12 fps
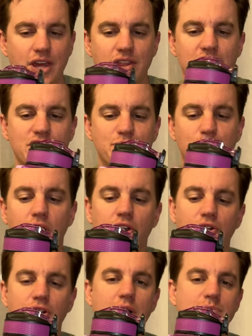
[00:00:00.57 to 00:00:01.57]
This
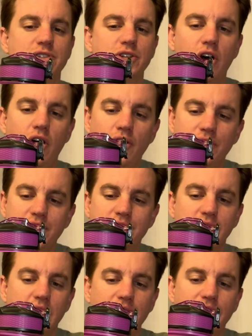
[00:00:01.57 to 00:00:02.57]
bottle comes in all
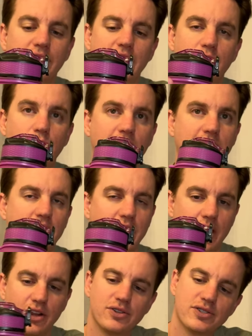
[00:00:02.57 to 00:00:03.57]
these lovely gradient
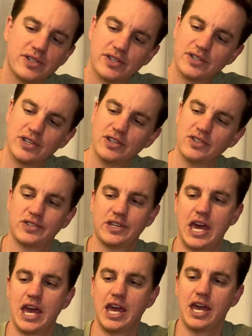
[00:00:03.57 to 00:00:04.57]
colors. This is
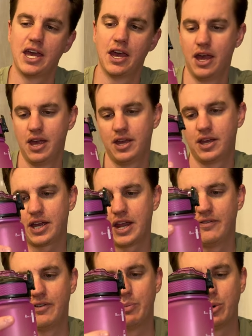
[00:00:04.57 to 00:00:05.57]
a
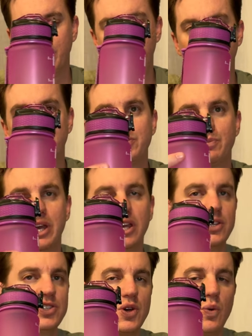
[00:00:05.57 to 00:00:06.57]
kind of a purplish
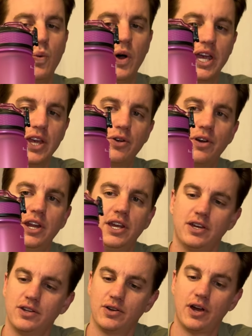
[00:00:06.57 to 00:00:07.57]
pink to white
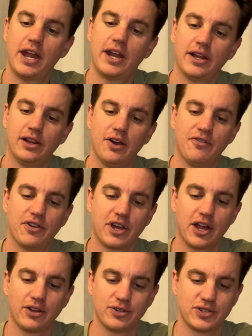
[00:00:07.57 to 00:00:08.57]
gradient, and I love the
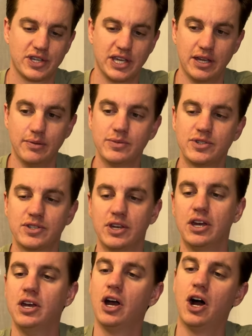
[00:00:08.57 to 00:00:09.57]
color schemes.
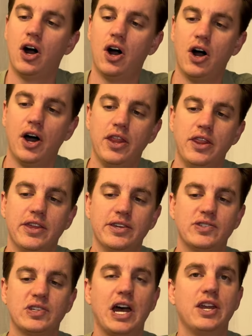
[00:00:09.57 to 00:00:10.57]
On
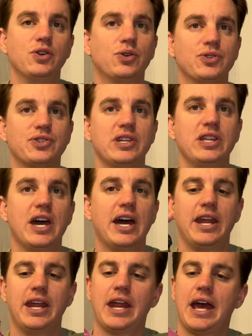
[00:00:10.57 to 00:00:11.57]
this side, you'll see
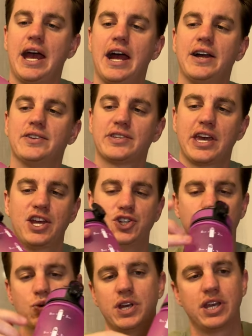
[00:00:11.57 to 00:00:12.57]
that it has a
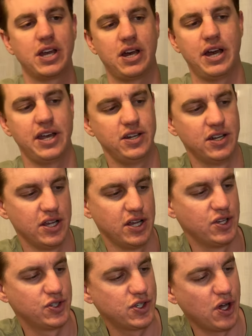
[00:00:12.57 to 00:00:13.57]
drink guide.
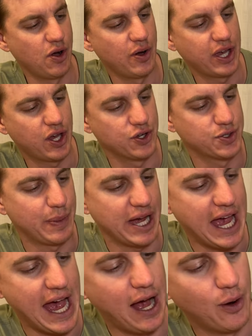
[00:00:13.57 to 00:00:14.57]
So it goes
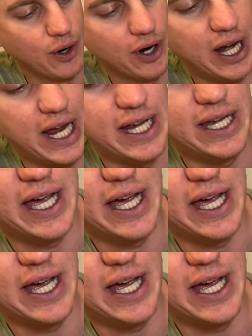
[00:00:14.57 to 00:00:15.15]
by hour, 8,